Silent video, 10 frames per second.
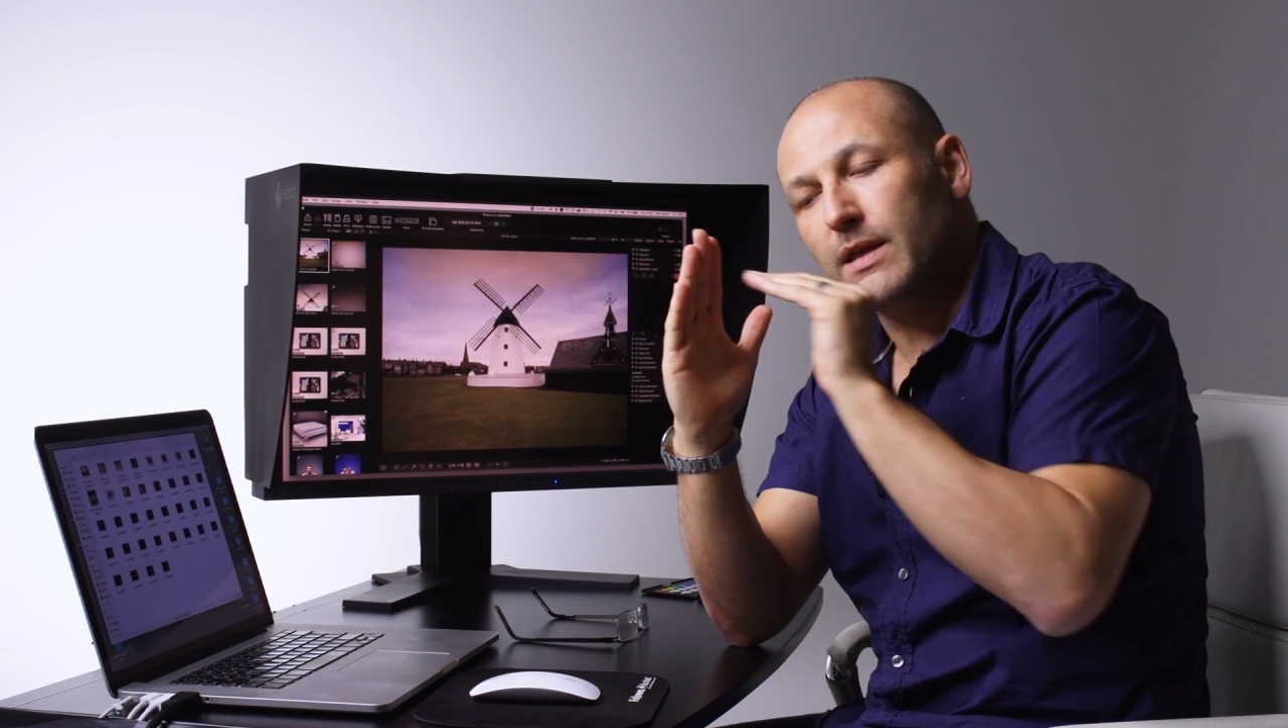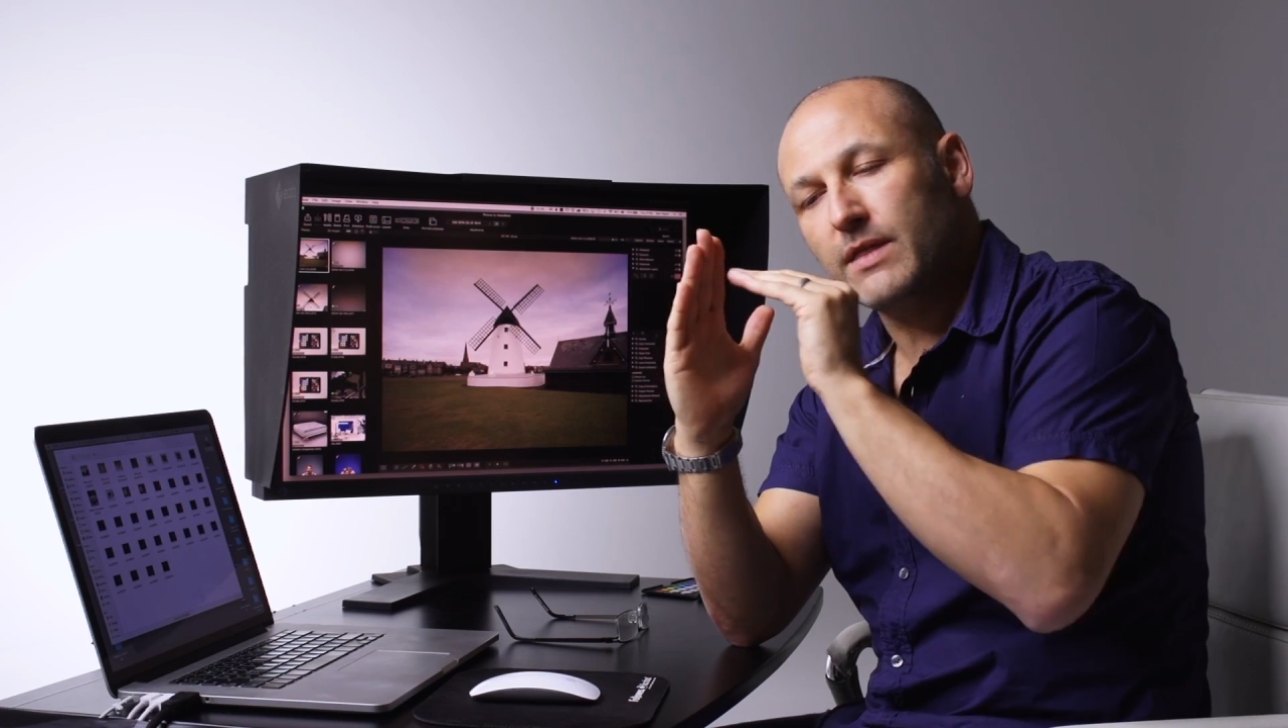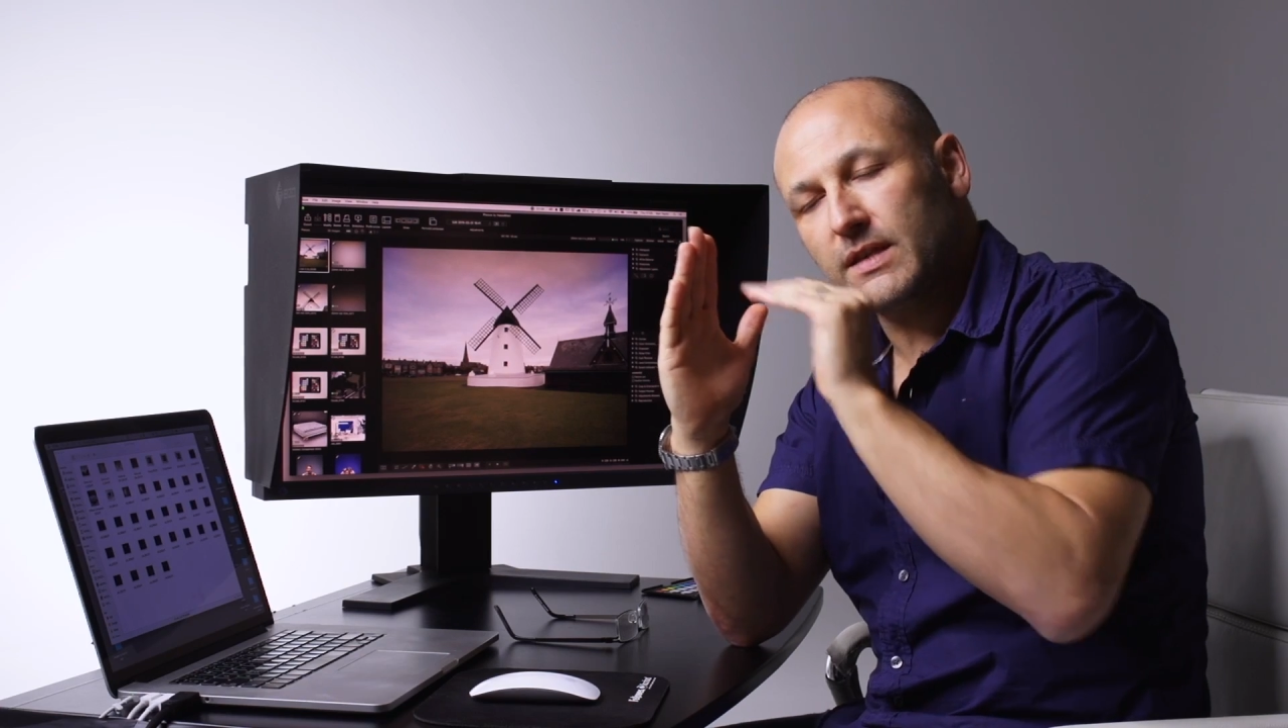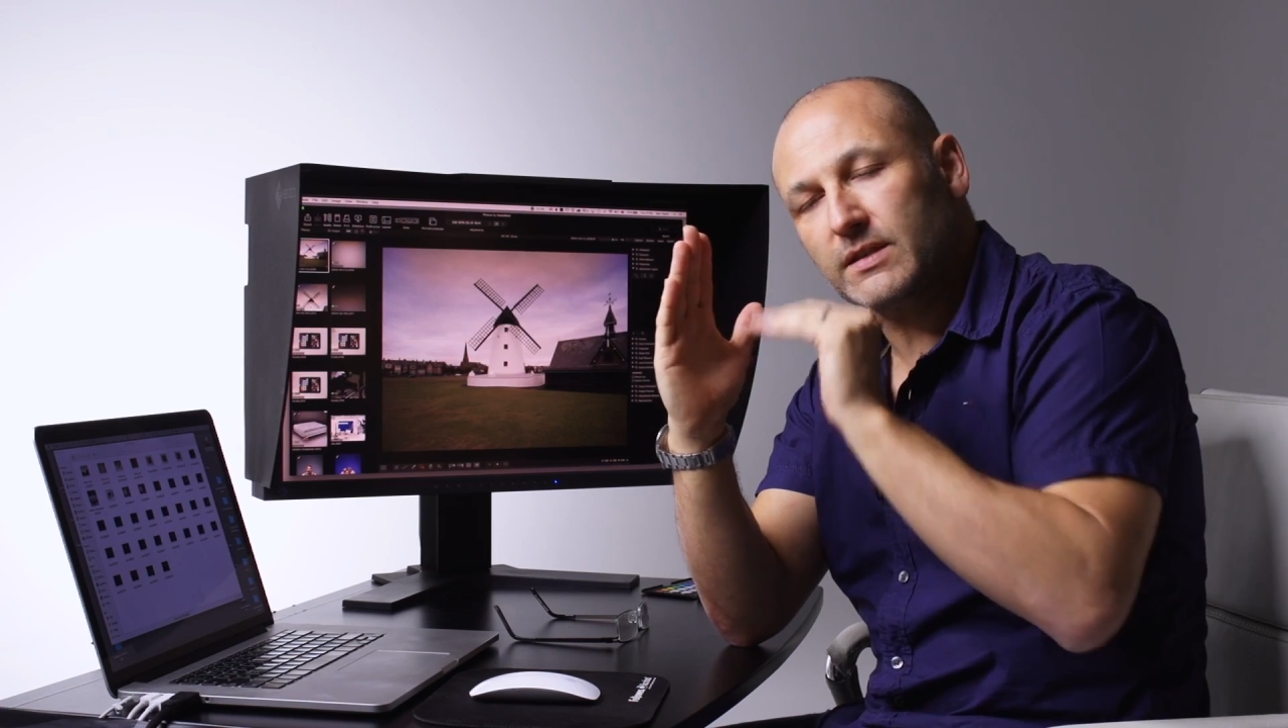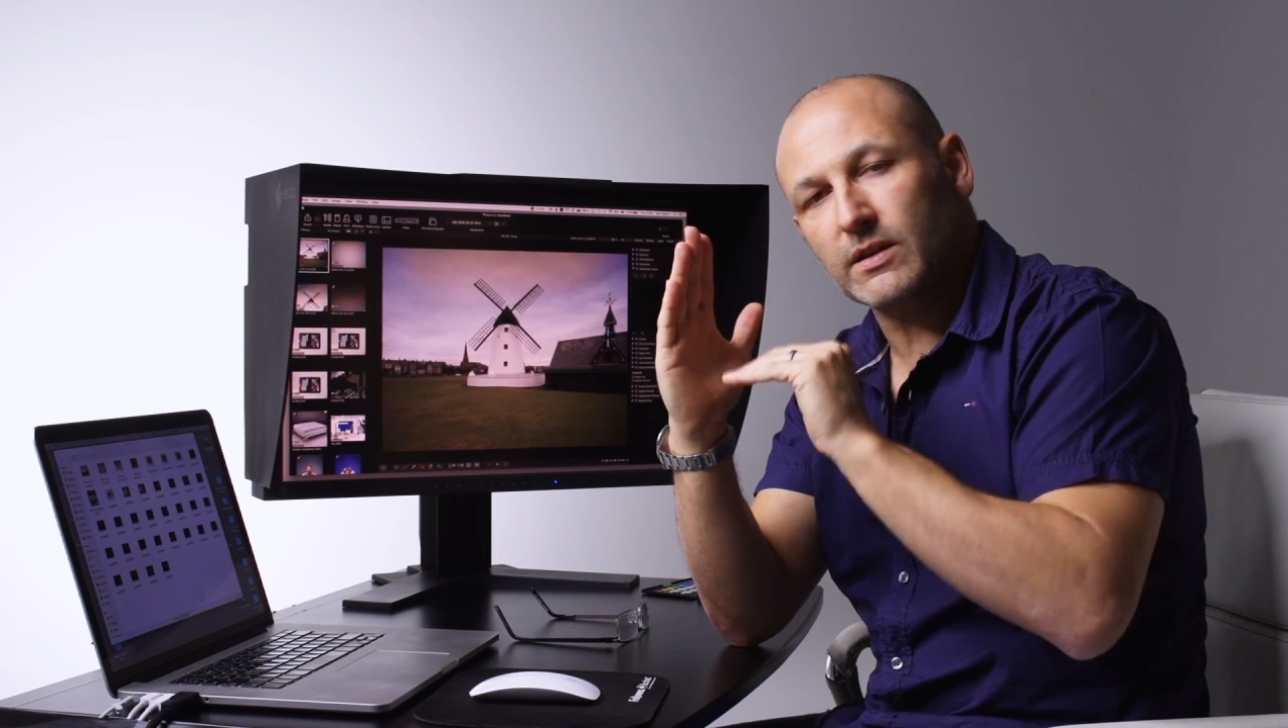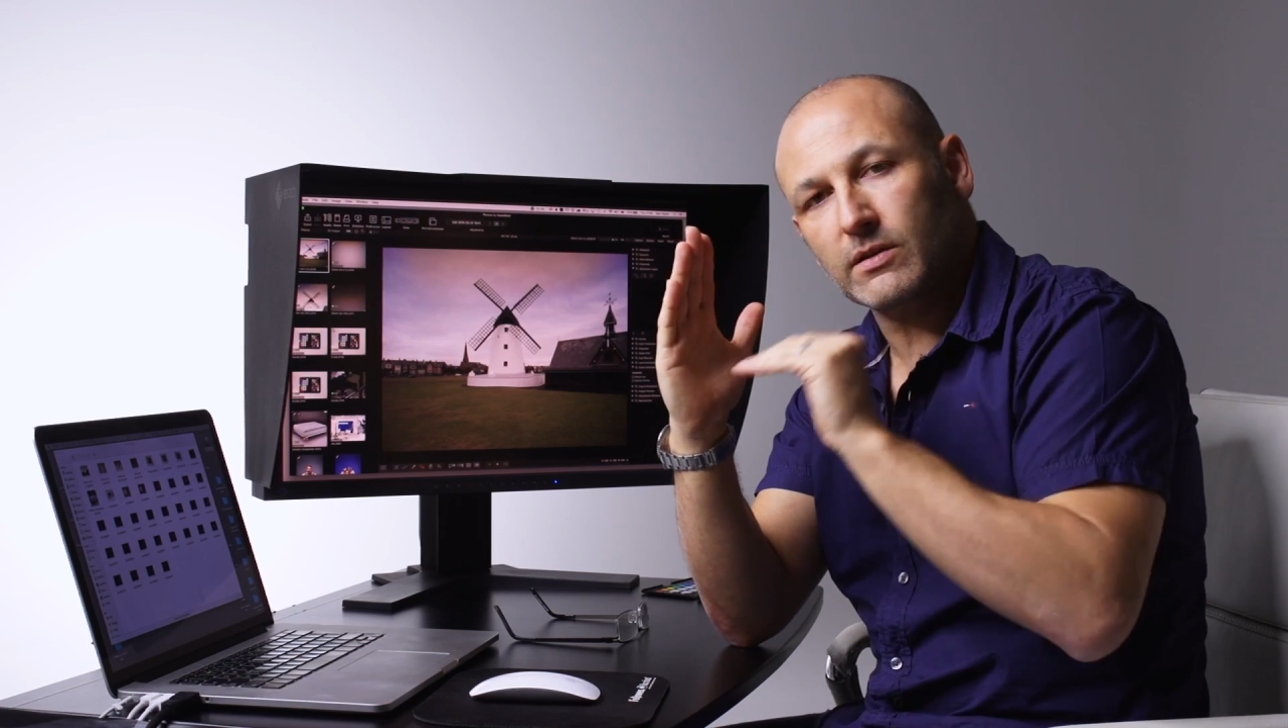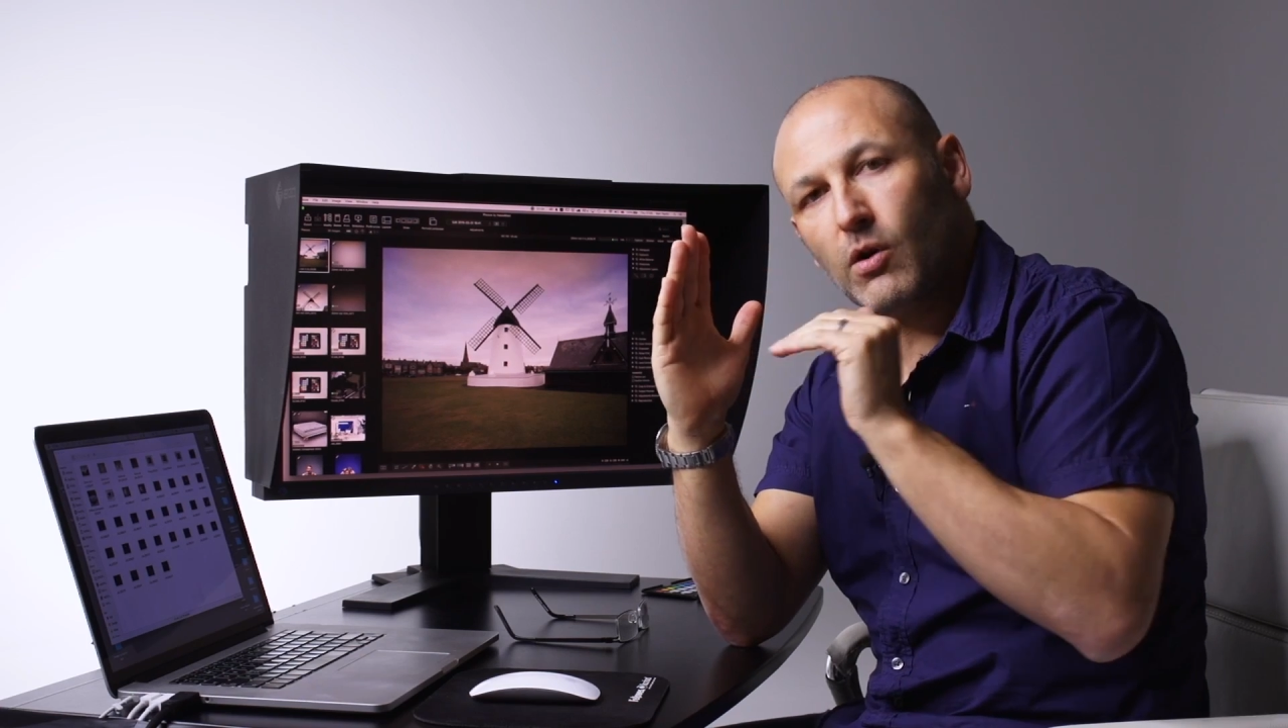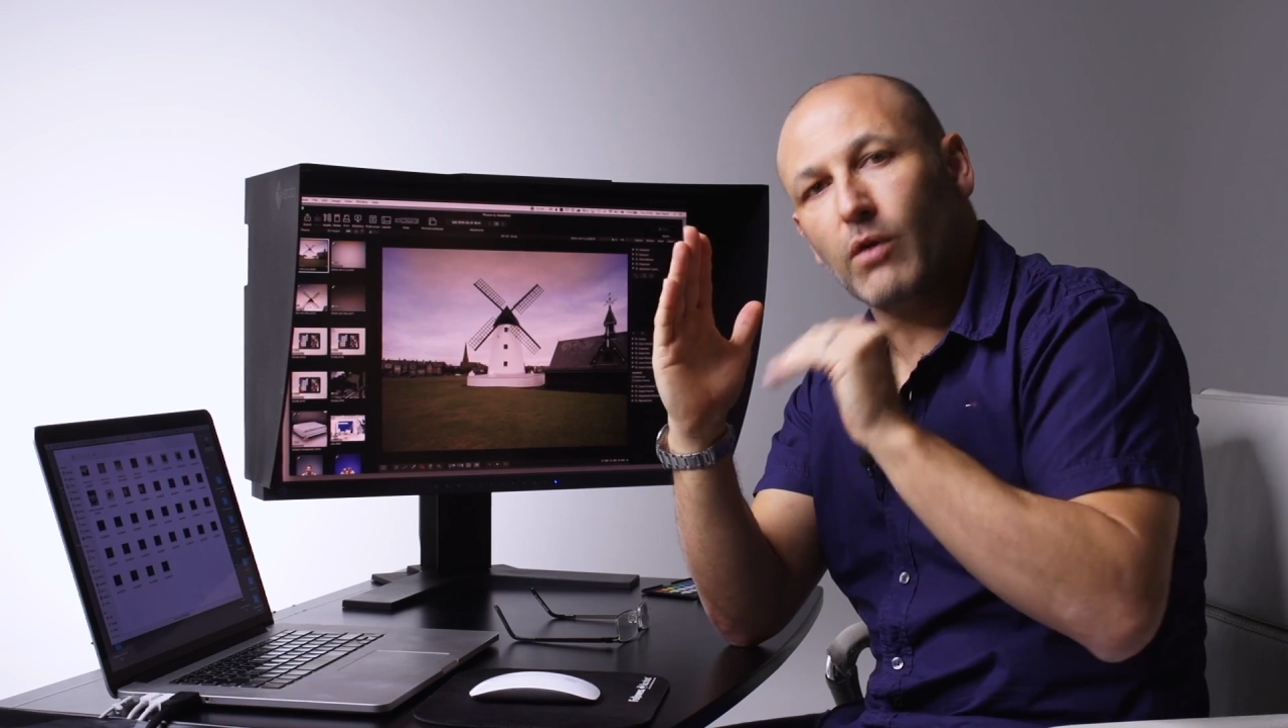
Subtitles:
this can